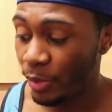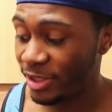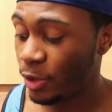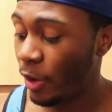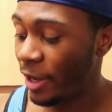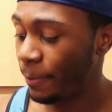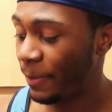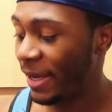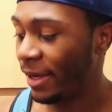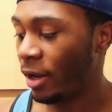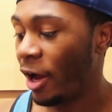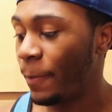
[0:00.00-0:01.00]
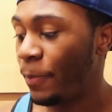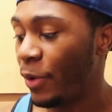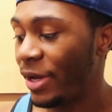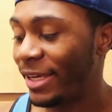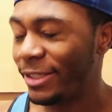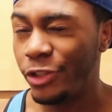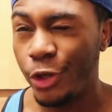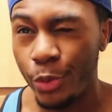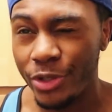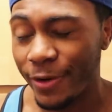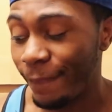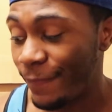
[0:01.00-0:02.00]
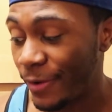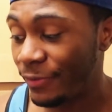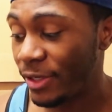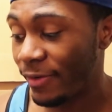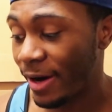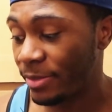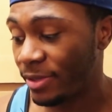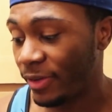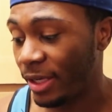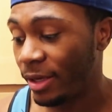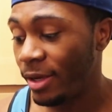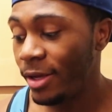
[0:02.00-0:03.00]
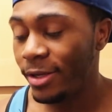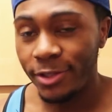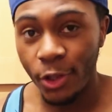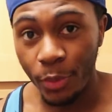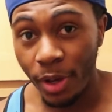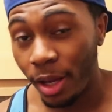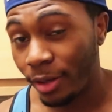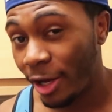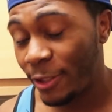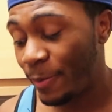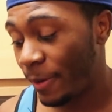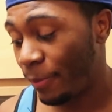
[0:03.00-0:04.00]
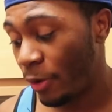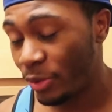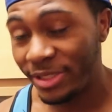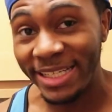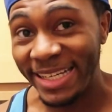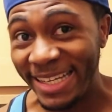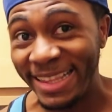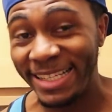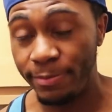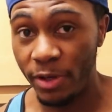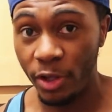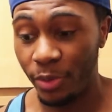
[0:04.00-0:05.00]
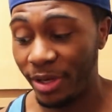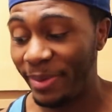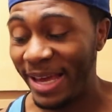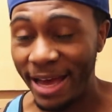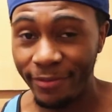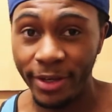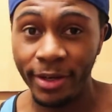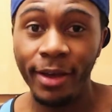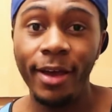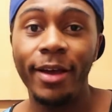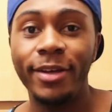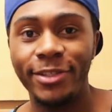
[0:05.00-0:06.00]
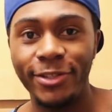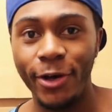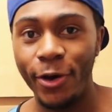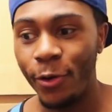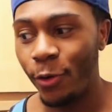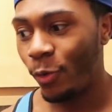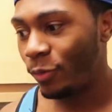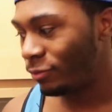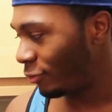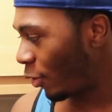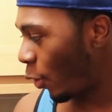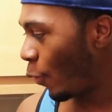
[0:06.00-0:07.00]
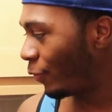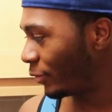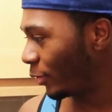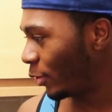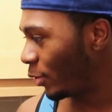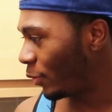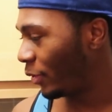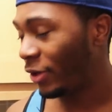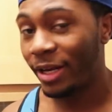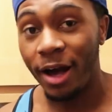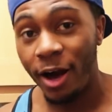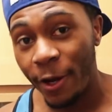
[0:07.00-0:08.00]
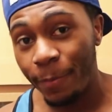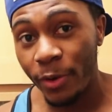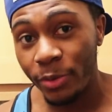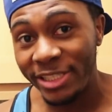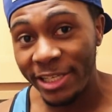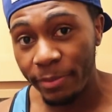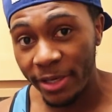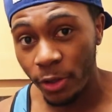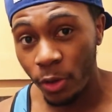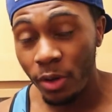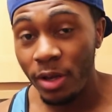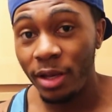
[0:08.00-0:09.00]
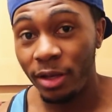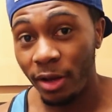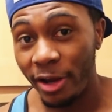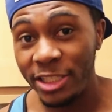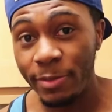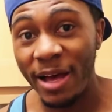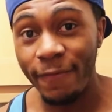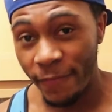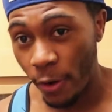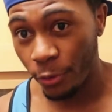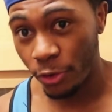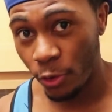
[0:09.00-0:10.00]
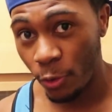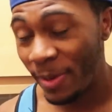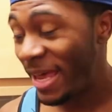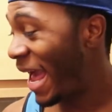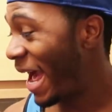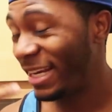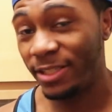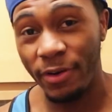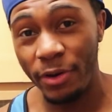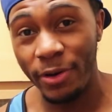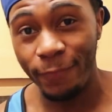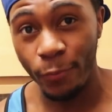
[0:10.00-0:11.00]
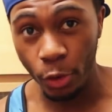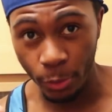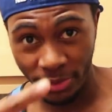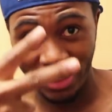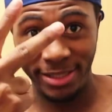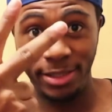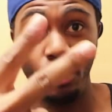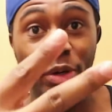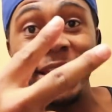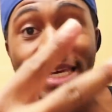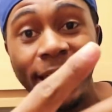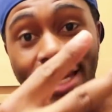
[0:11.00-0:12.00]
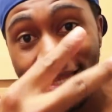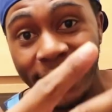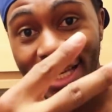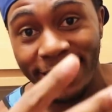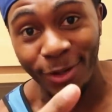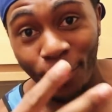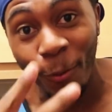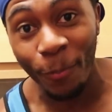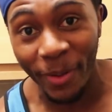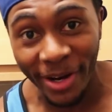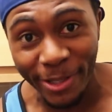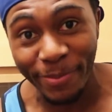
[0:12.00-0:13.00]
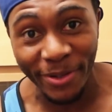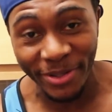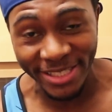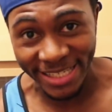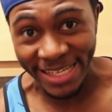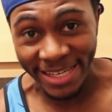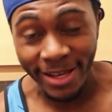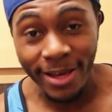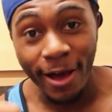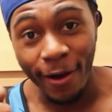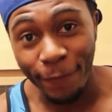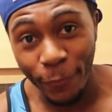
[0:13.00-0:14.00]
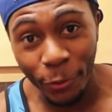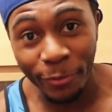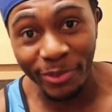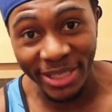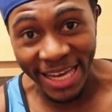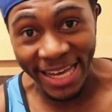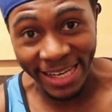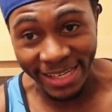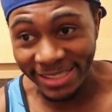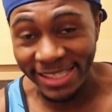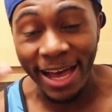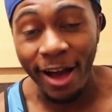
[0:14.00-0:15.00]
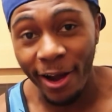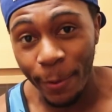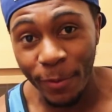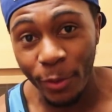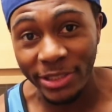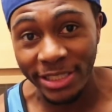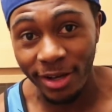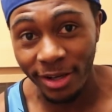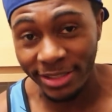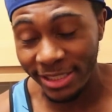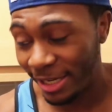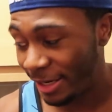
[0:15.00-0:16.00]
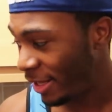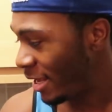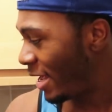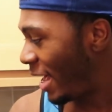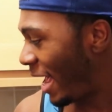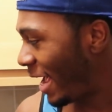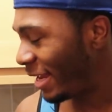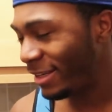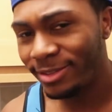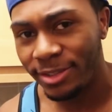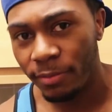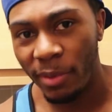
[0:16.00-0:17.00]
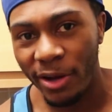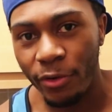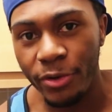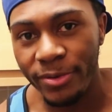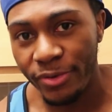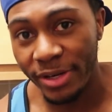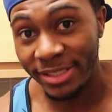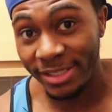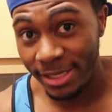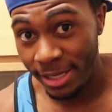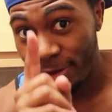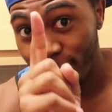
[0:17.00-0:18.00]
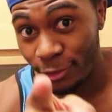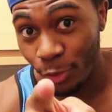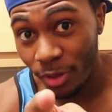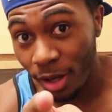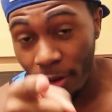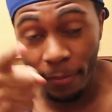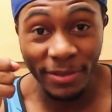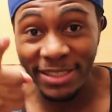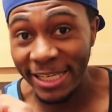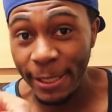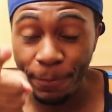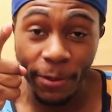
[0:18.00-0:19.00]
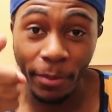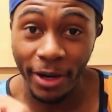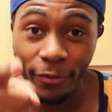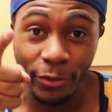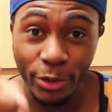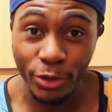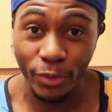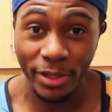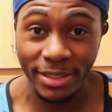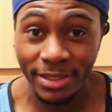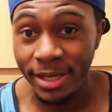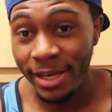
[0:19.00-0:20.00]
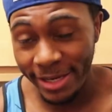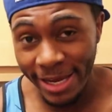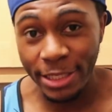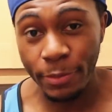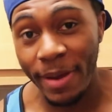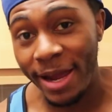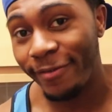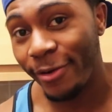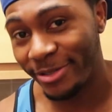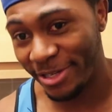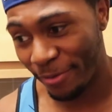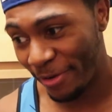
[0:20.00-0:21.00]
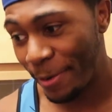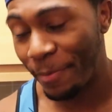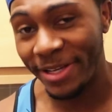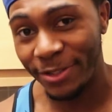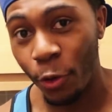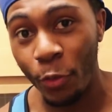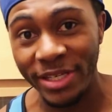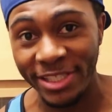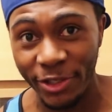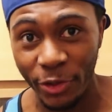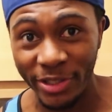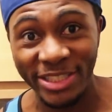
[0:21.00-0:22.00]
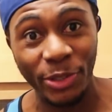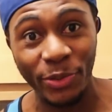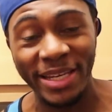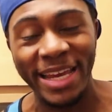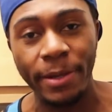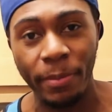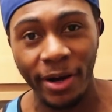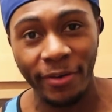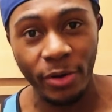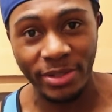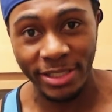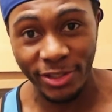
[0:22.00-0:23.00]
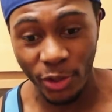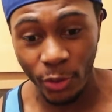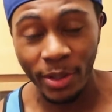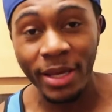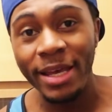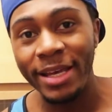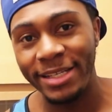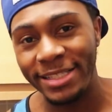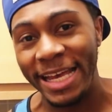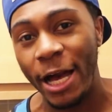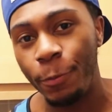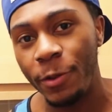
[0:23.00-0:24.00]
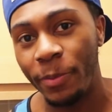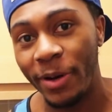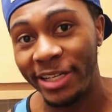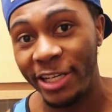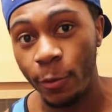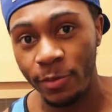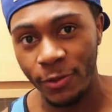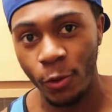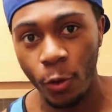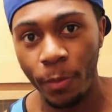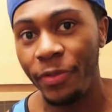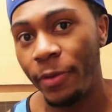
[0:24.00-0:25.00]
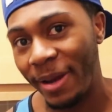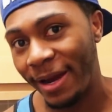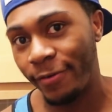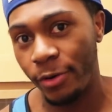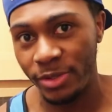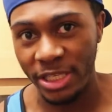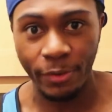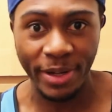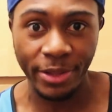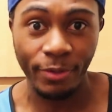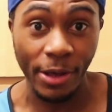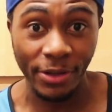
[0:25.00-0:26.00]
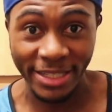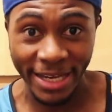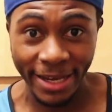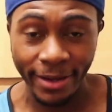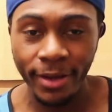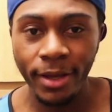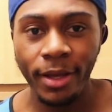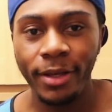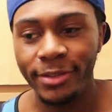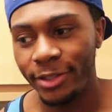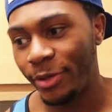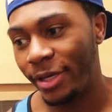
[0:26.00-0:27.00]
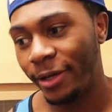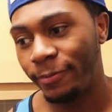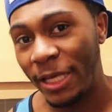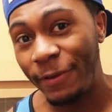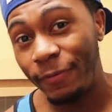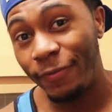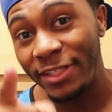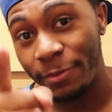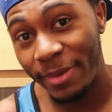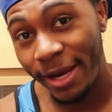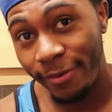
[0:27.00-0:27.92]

which is quite a bit. I put in 250 grams of it. So we've got a nice bit of protein in this meal that we're gonna be having. So overall, we're looking at a high protein meal, nice amount of volume, and it's very affordable. So it's three key things that all bodybuilders need: affordable gains, high protein content, and micronutrients. Do not skip your micronutrients. Yes, macros are great, but it's always good to get your micros into, because they help your body absorb the macros that you're eating throughout the day. So yeah, if it fits your